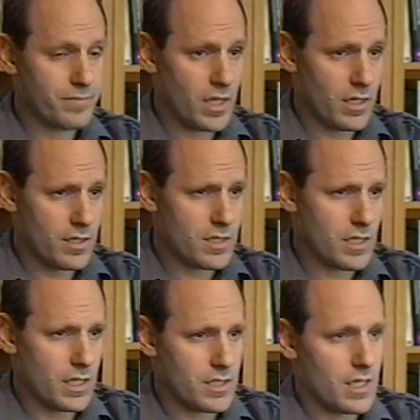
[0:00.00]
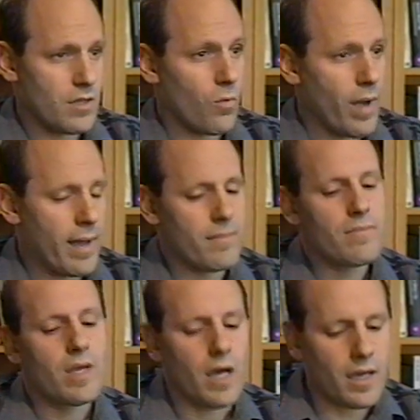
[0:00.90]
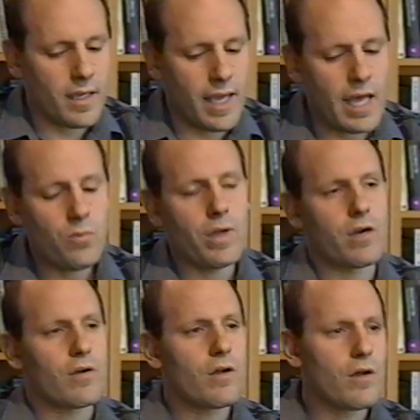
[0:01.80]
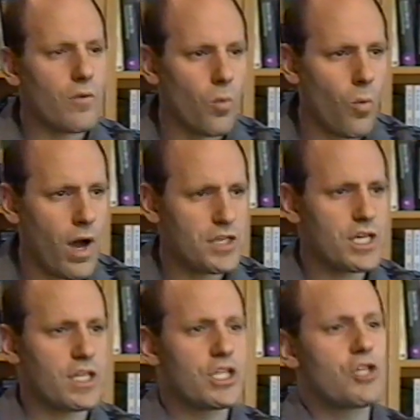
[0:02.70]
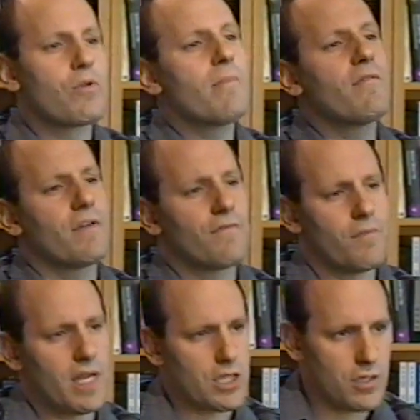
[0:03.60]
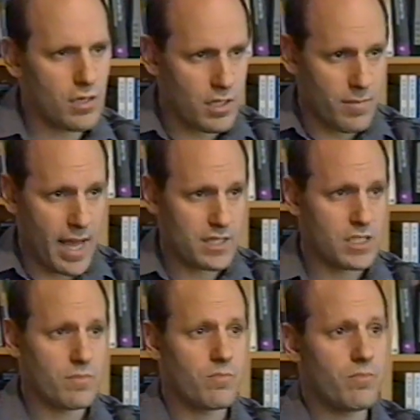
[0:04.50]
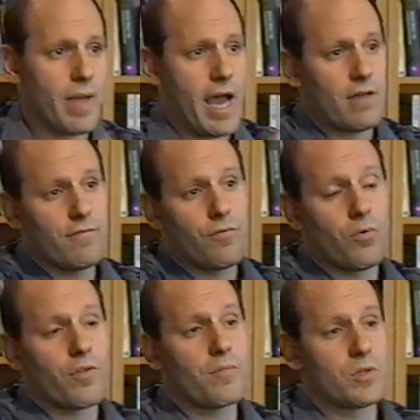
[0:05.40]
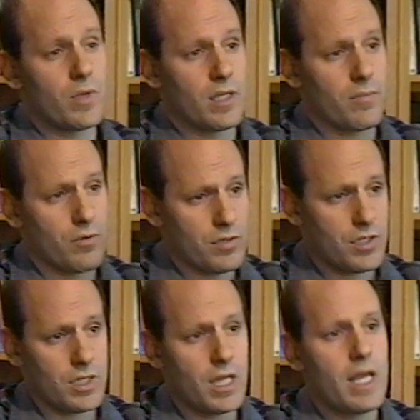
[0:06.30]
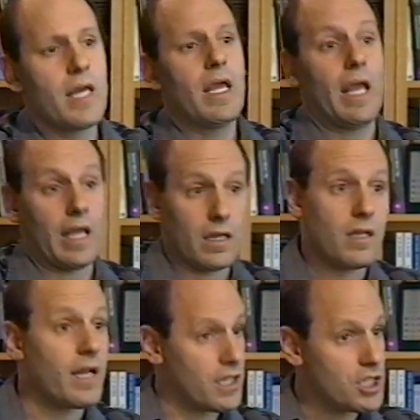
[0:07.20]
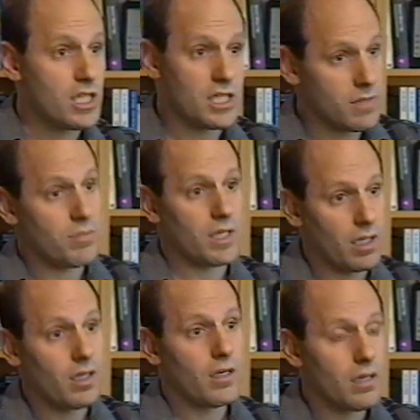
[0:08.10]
is in the web. Again, we are watching a stream of information that passes back and forth between the person and an HTTP